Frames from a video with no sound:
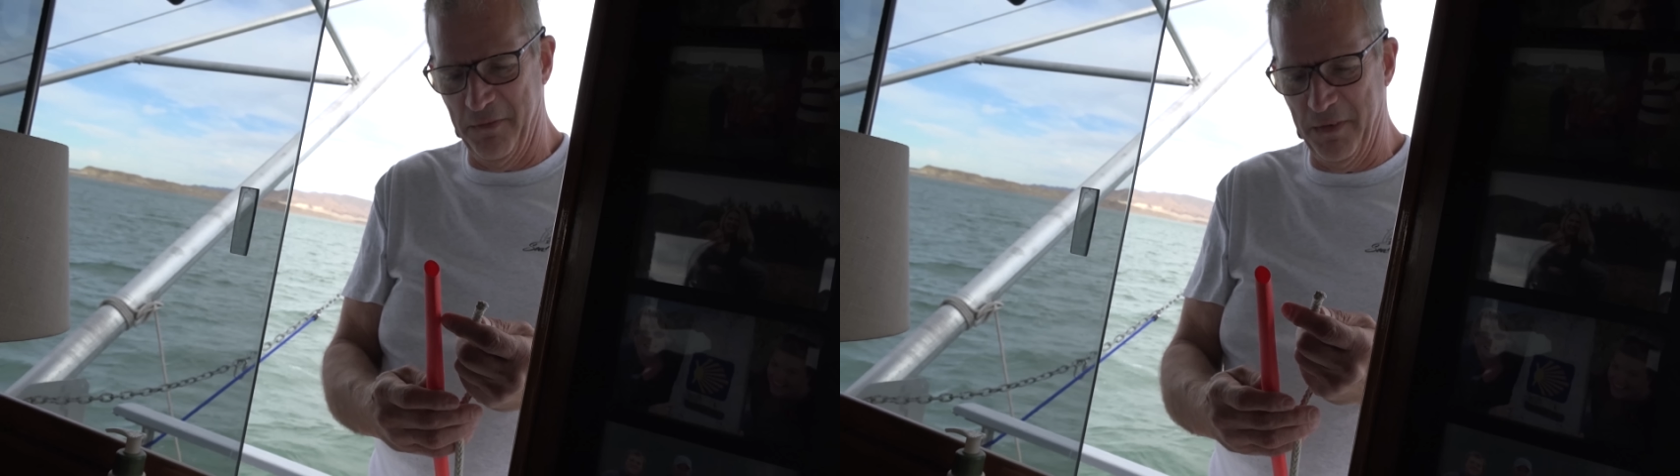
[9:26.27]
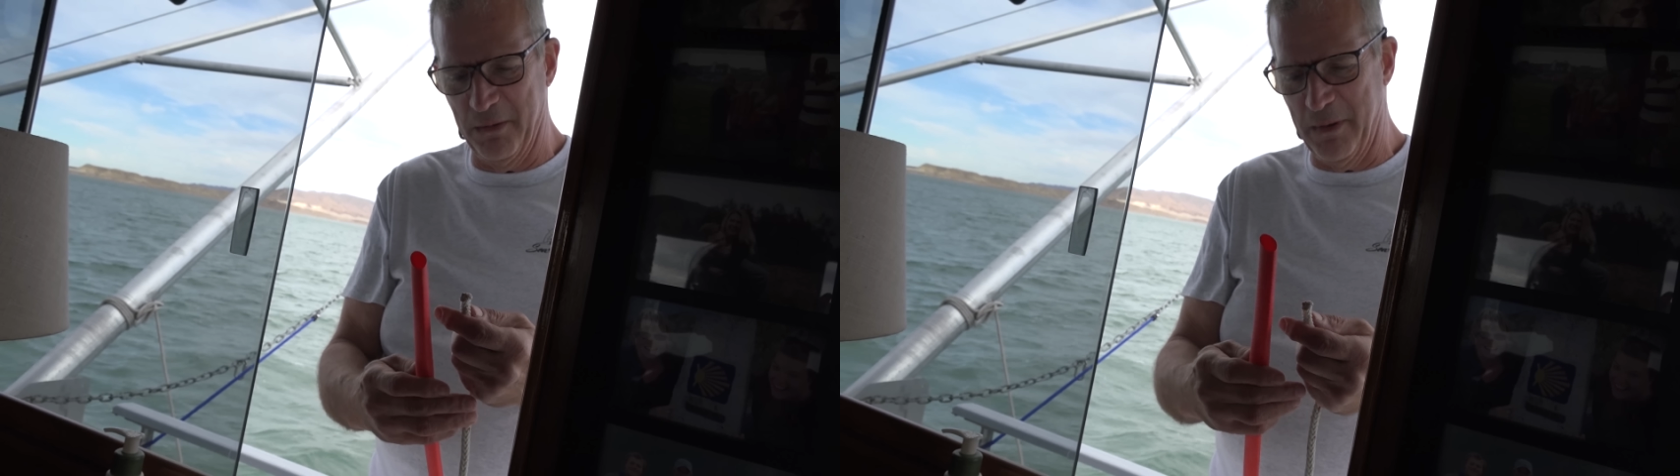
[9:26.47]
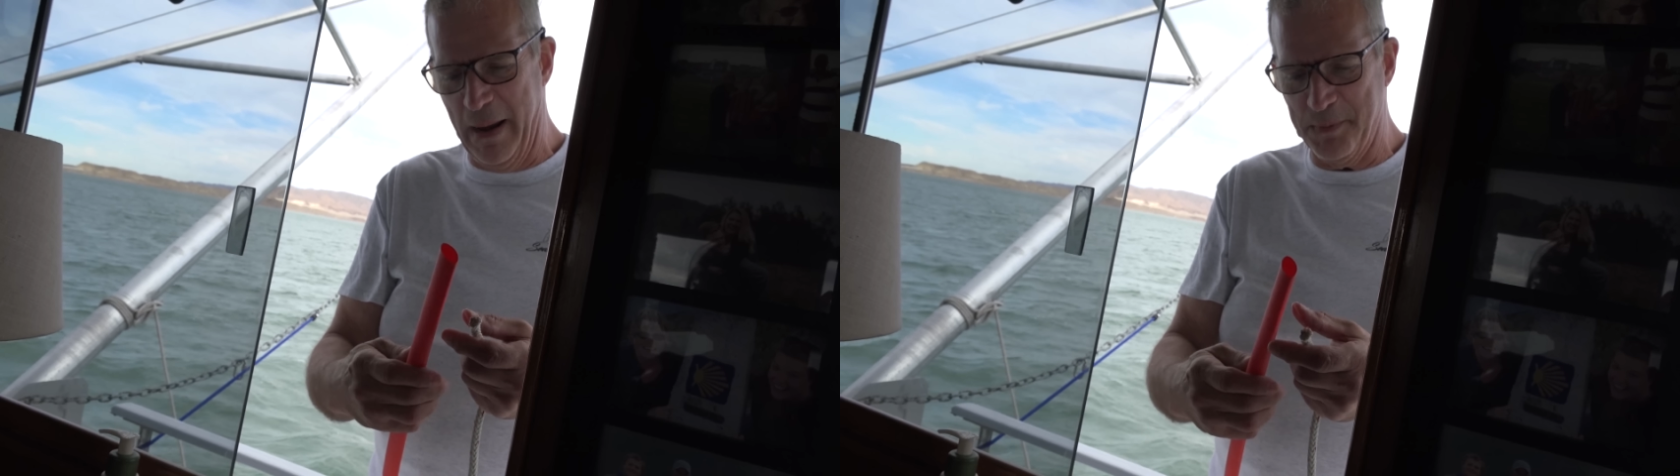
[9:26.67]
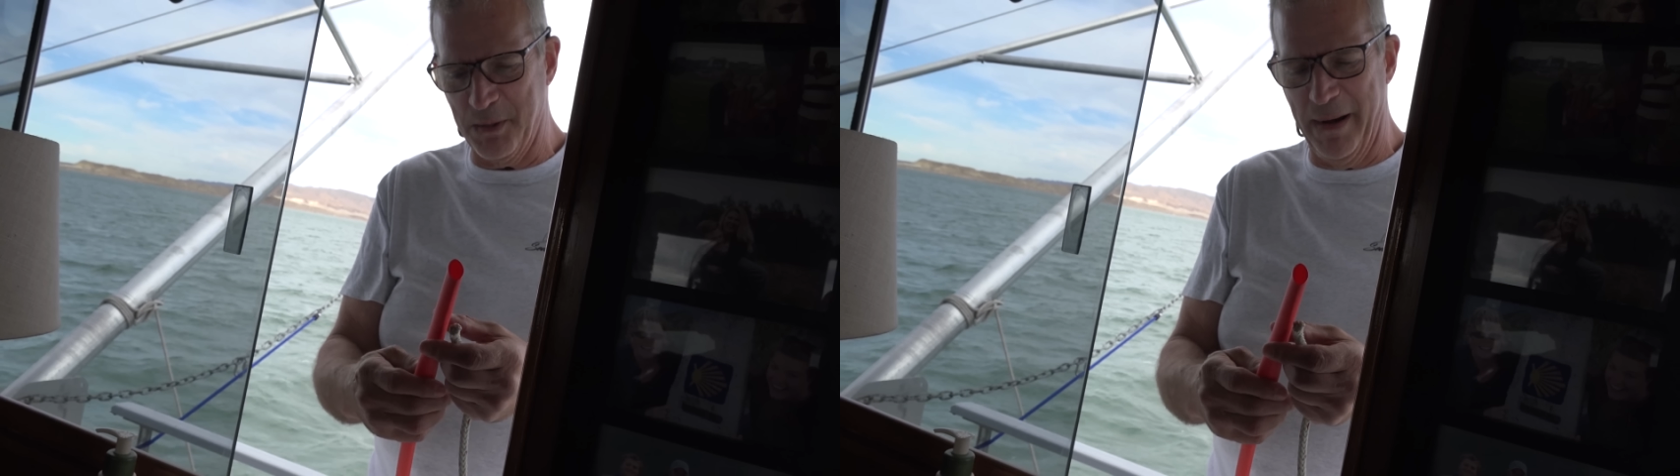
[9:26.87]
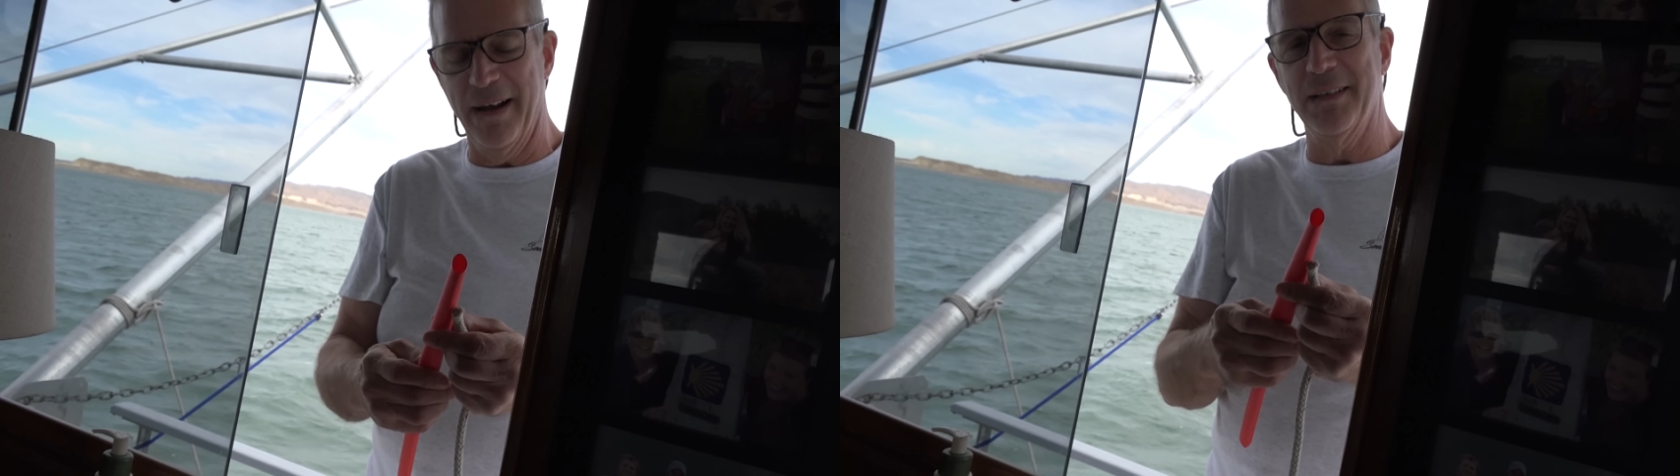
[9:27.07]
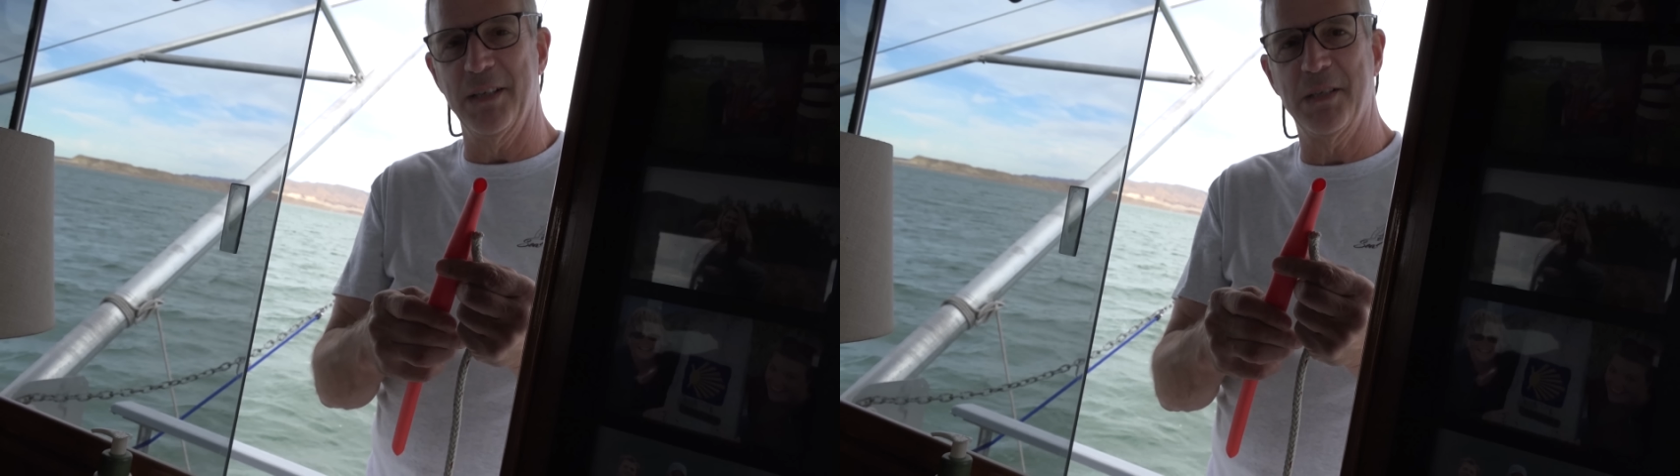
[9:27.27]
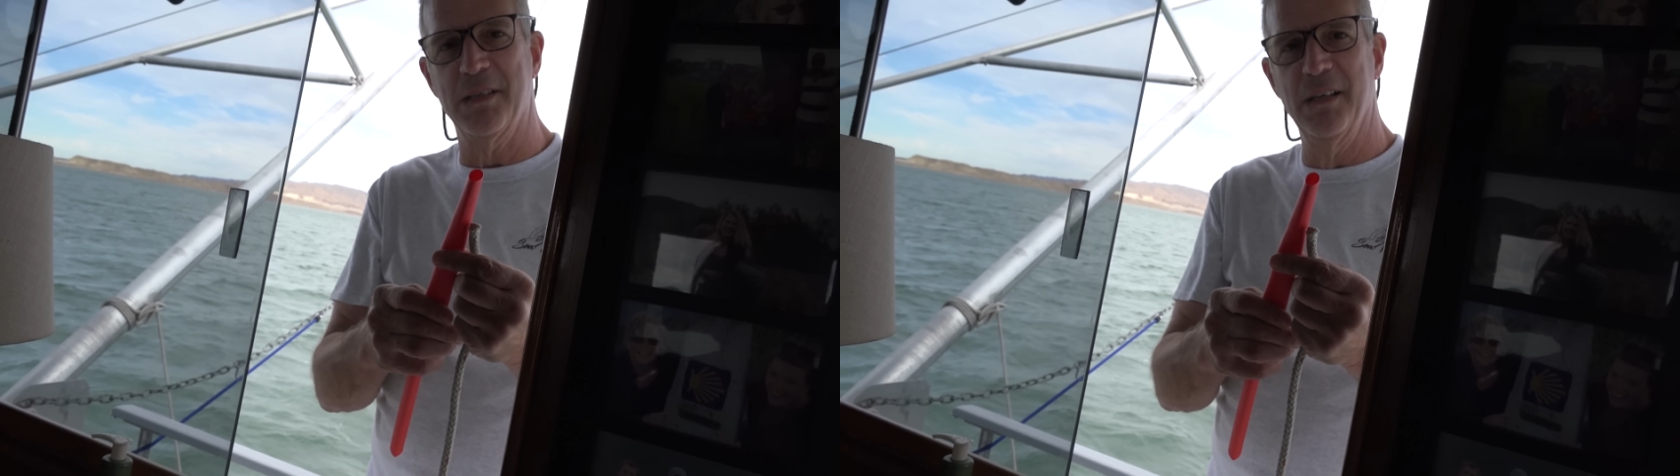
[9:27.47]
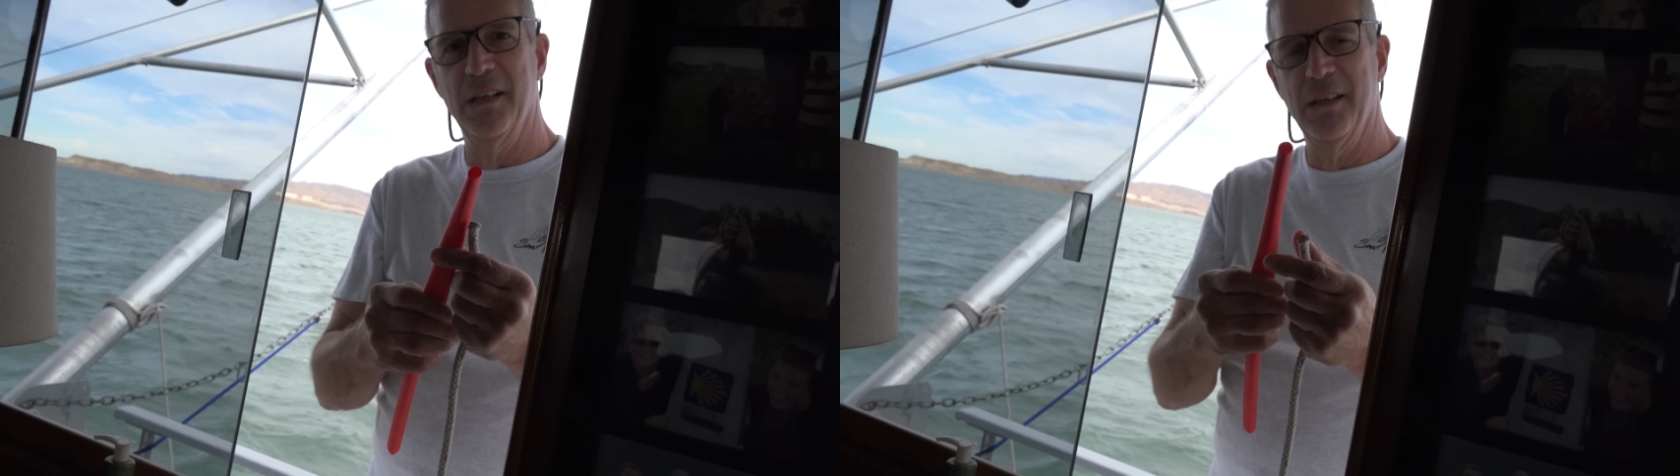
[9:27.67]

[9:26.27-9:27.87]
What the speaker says: if it wraps around, it's